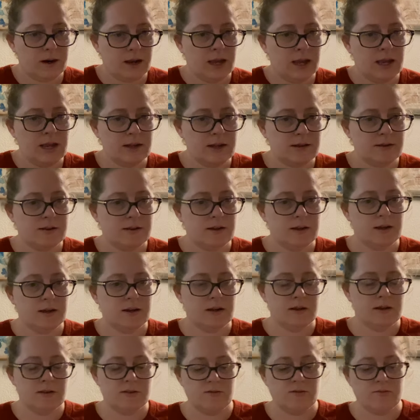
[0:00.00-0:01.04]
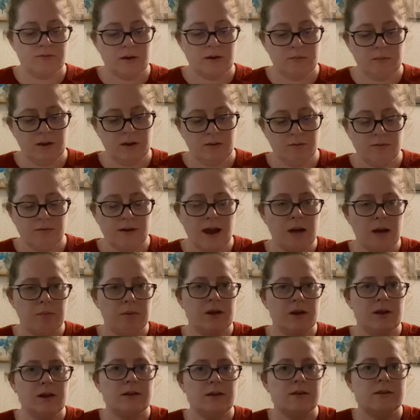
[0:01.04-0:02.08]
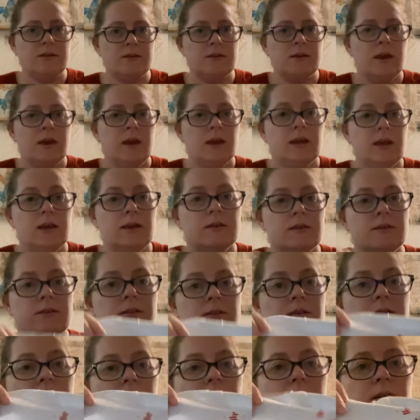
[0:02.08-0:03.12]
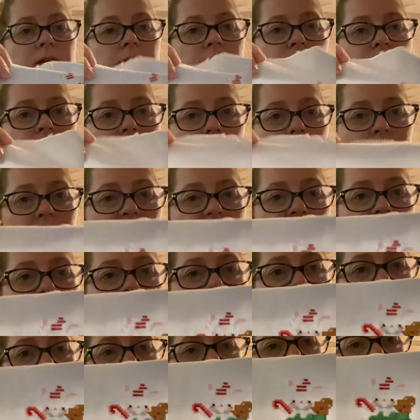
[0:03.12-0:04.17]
18 is Remy Rabbit. He is not finished.